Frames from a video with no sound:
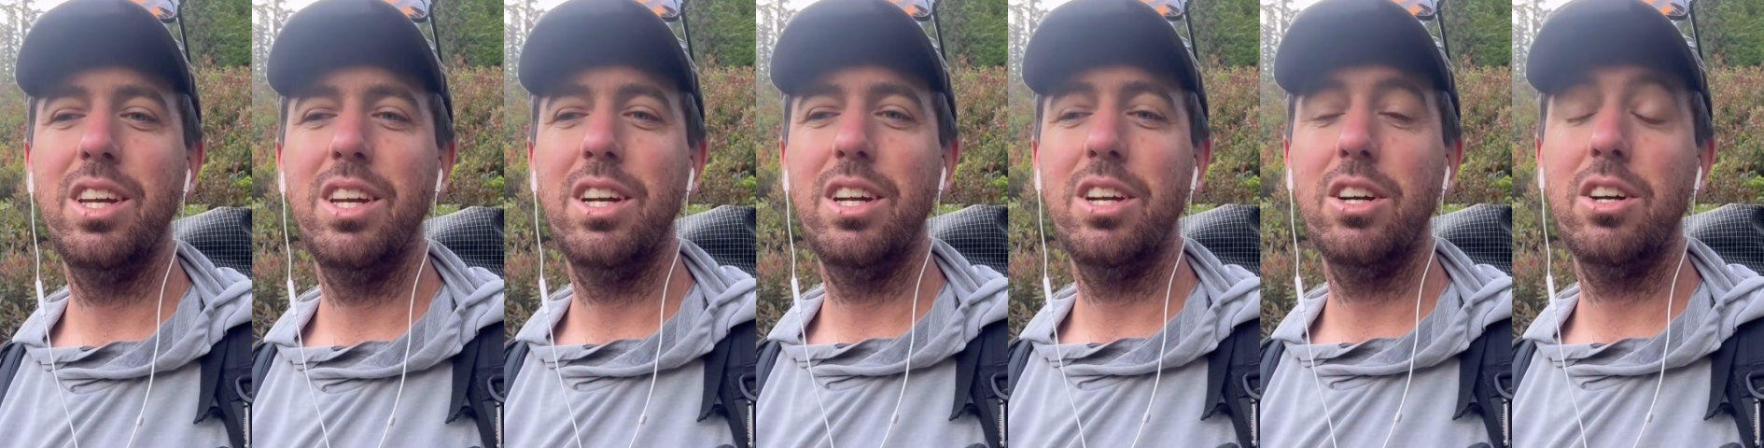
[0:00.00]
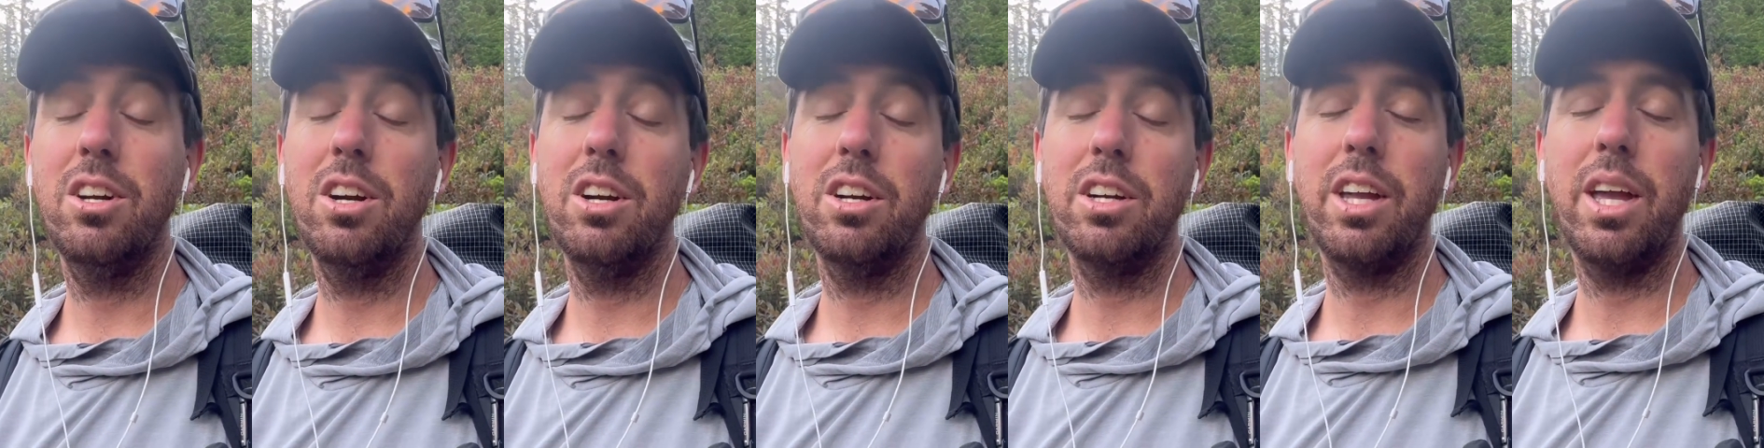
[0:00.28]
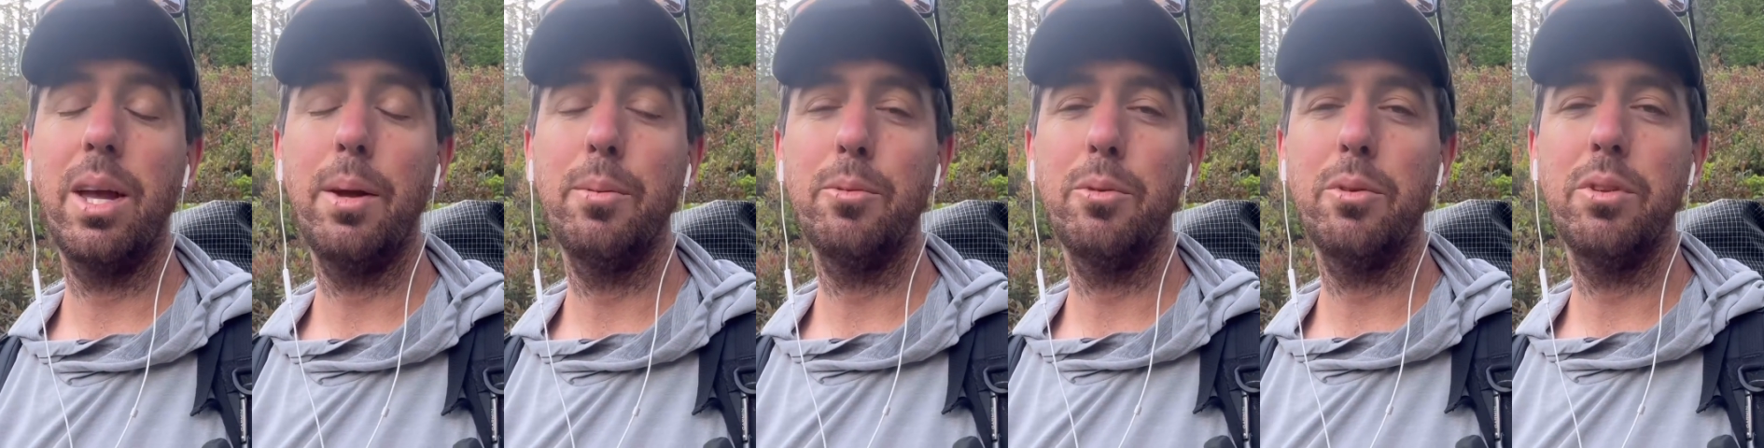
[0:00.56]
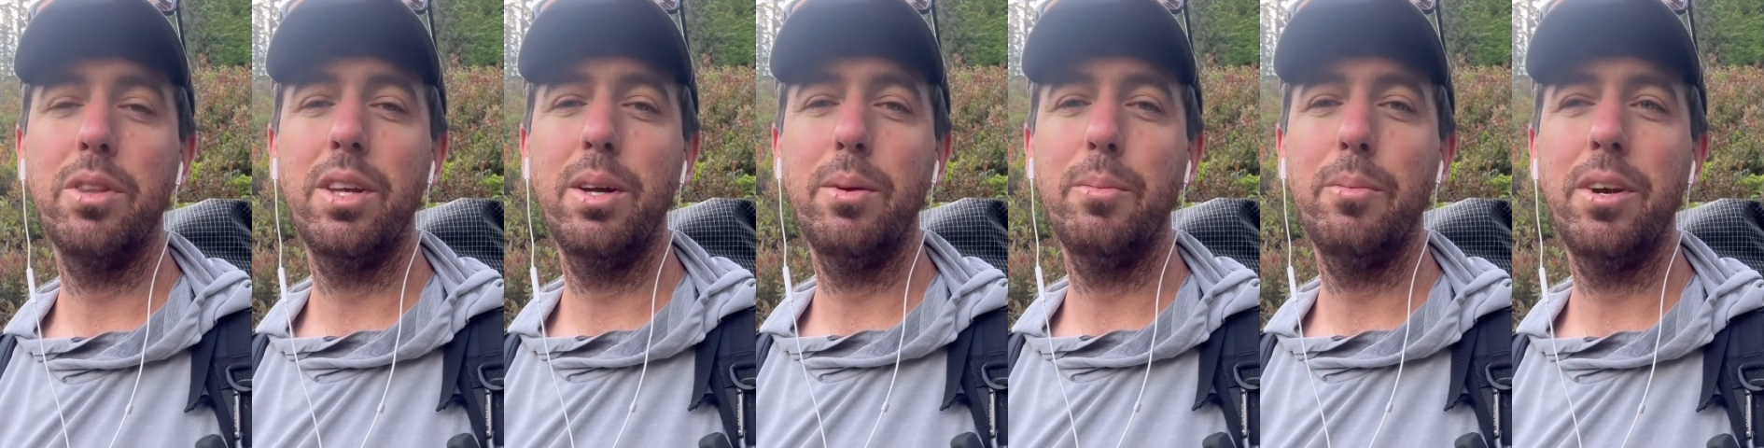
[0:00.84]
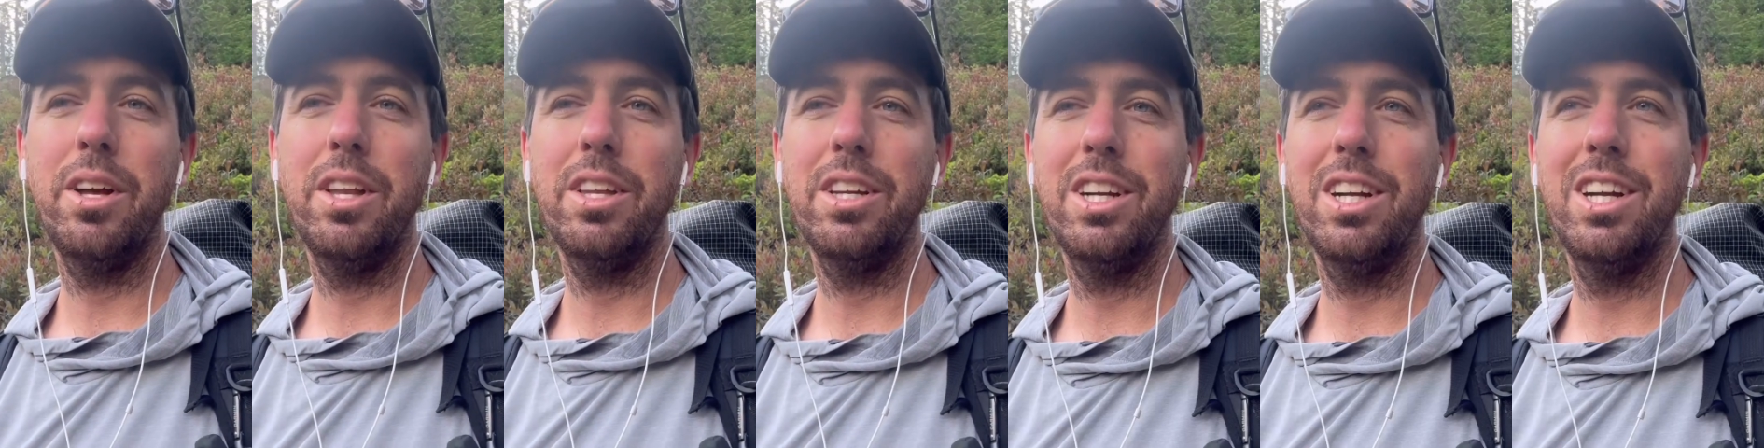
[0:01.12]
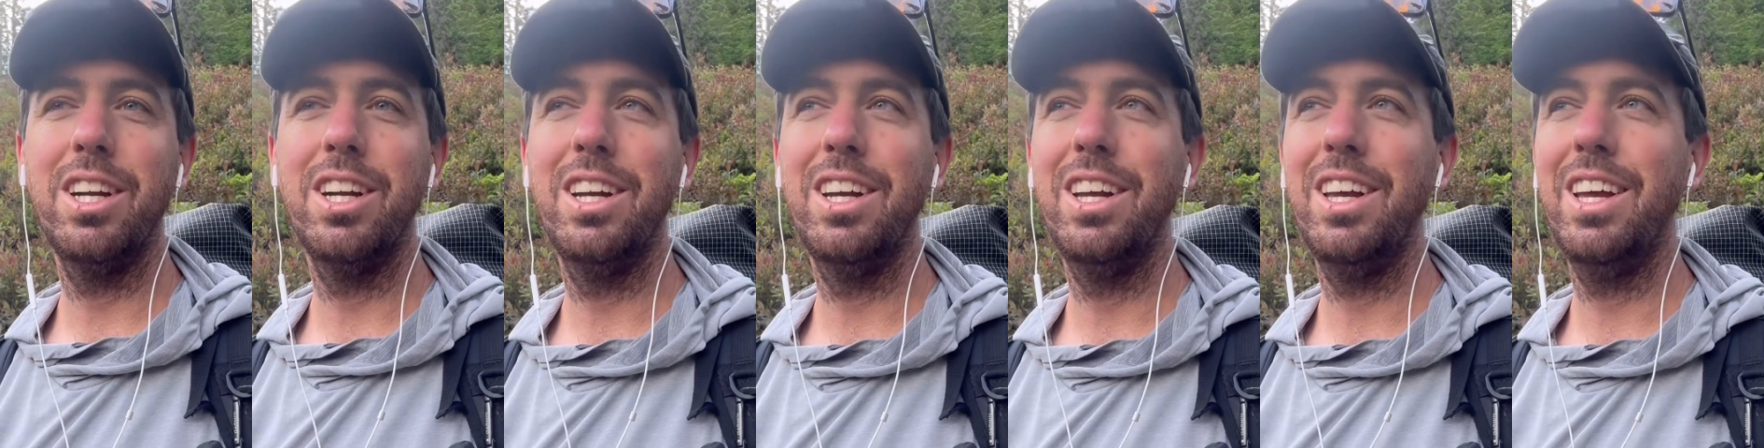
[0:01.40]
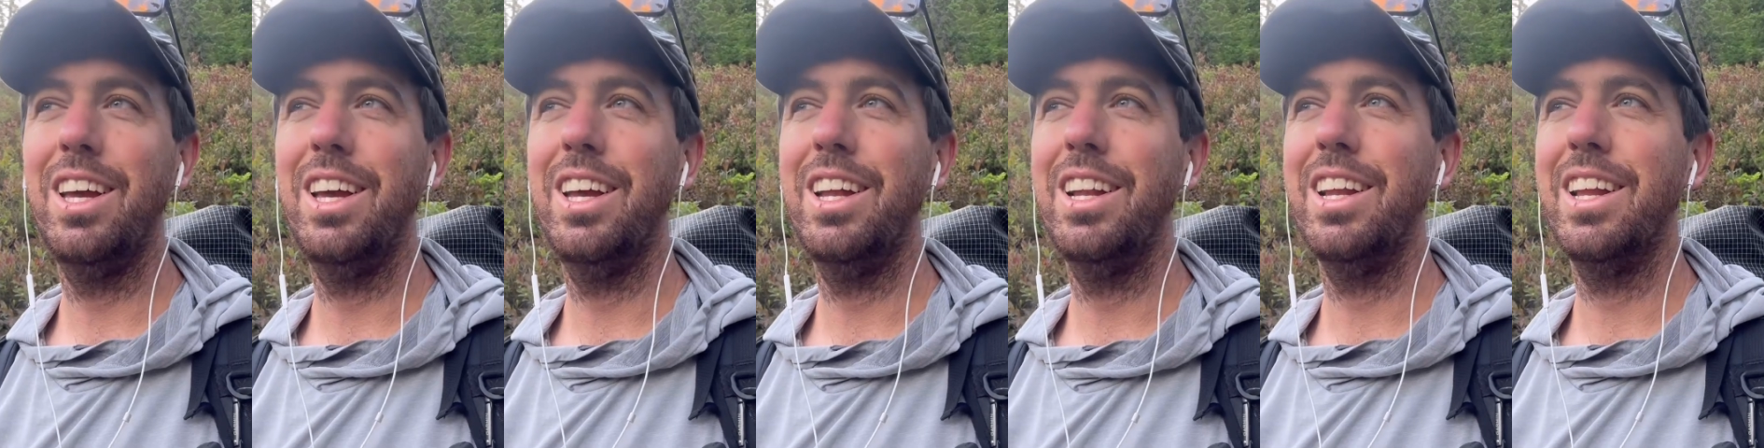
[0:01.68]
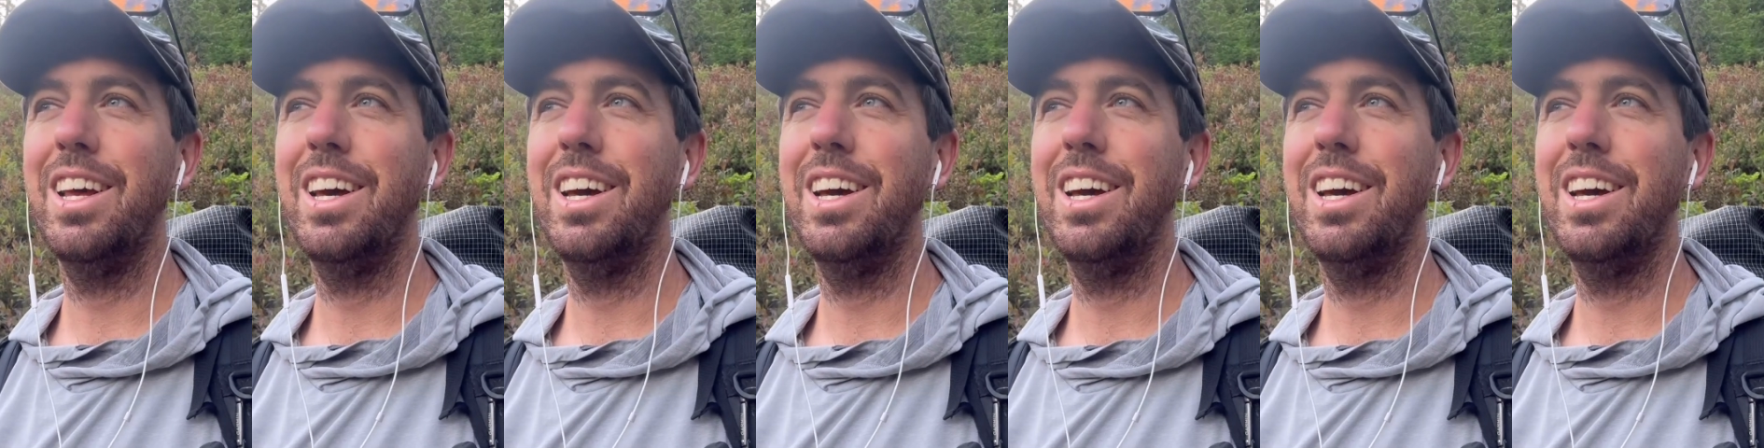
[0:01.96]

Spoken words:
or camped with him rather. And